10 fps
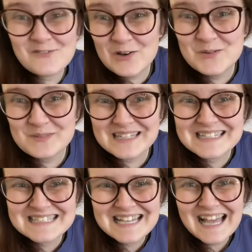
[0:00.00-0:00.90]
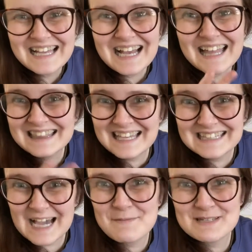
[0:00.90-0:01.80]
film this and then
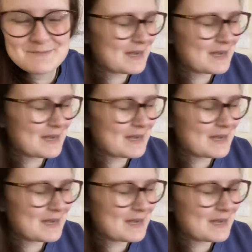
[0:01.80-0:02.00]
the Amazon